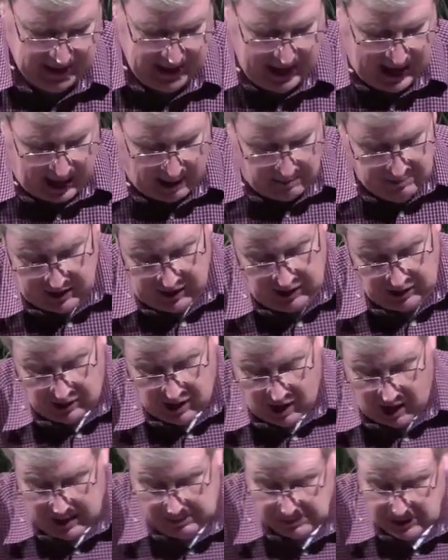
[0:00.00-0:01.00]
And many
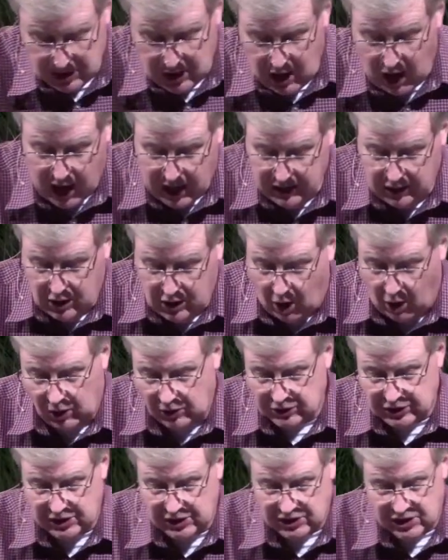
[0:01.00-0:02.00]
times God calls us,